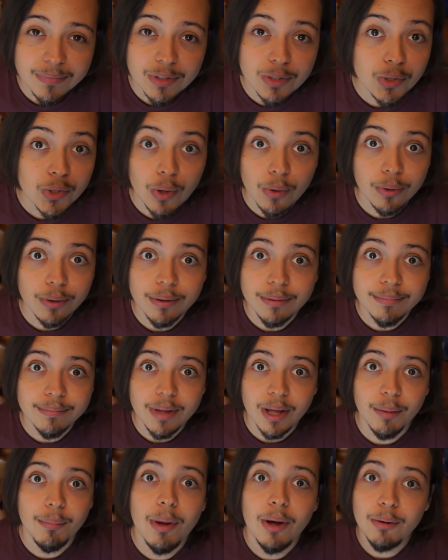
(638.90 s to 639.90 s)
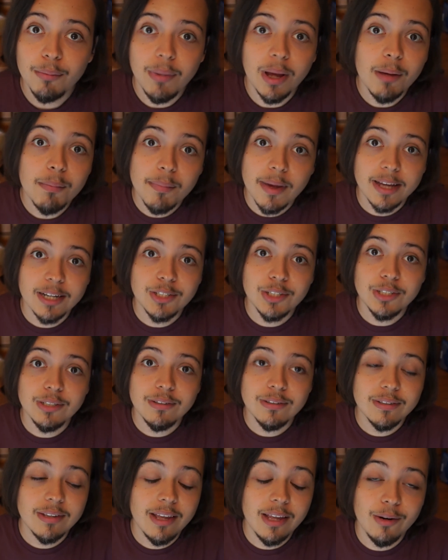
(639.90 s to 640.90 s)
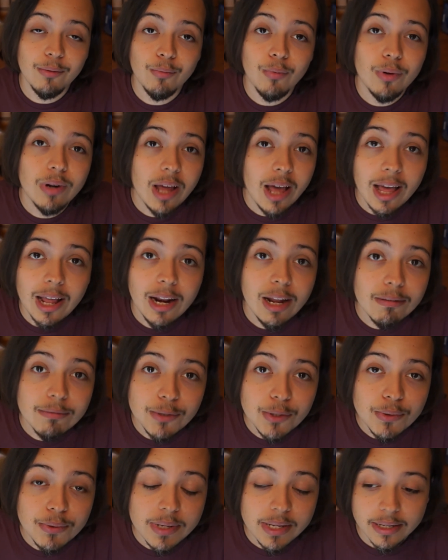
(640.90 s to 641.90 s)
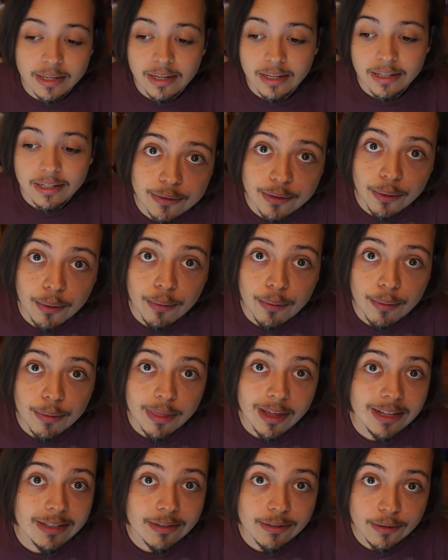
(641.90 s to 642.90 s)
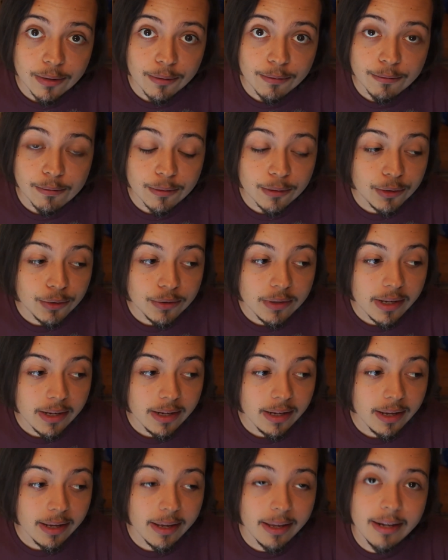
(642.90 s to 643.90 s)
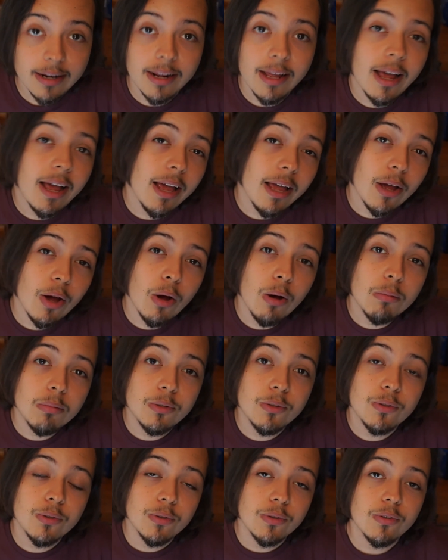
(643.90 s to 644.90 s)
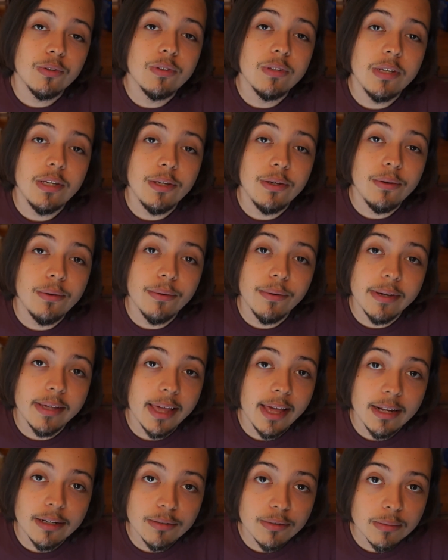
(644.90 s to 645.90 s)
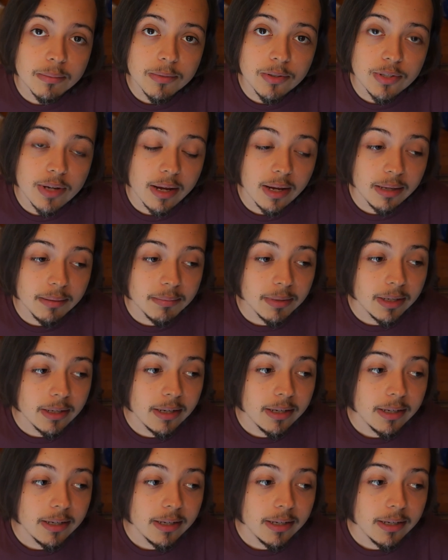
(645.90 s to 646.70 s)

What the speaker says: talk about my passions and what I love doing. So that's all for today, and I hope to see you again sometime.